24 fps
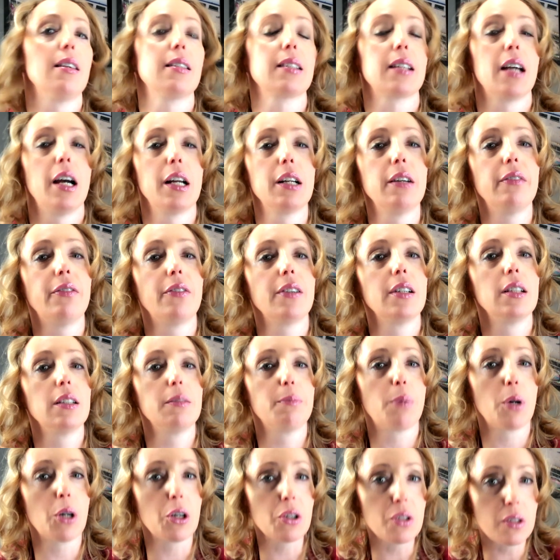This kind
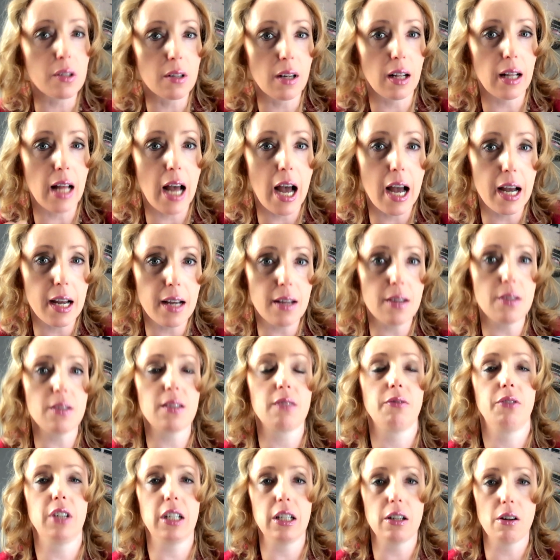of
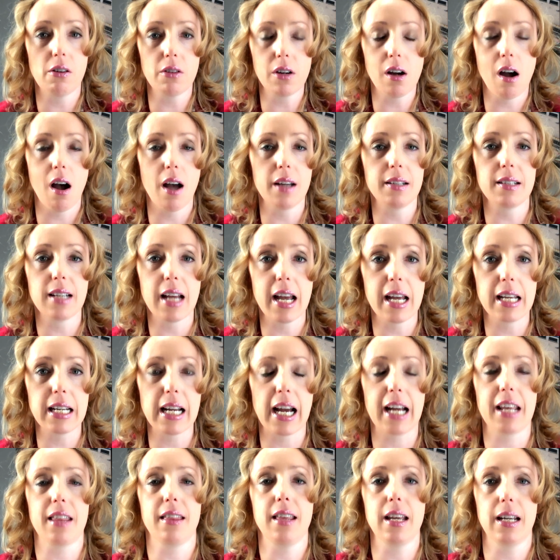personalized video
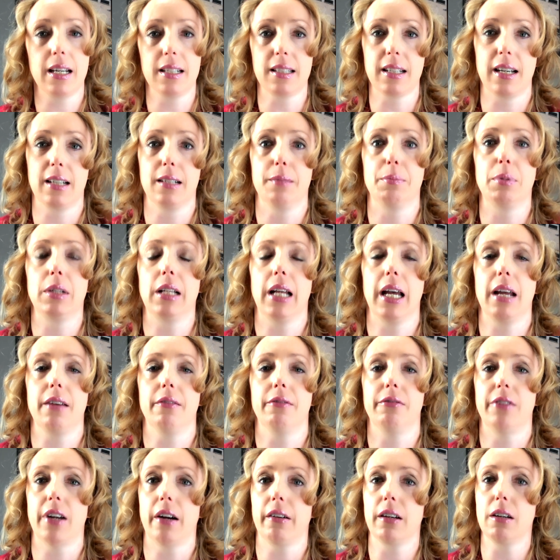content, I think, is going to
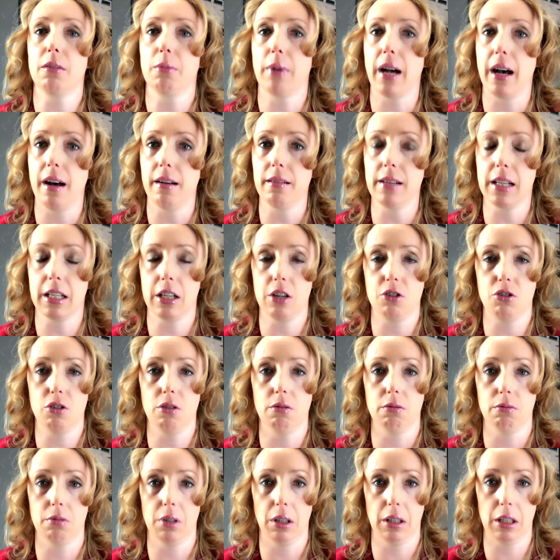play very well and
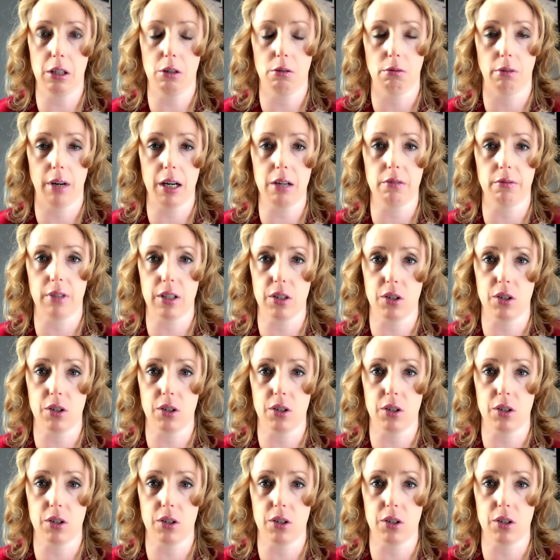get you really great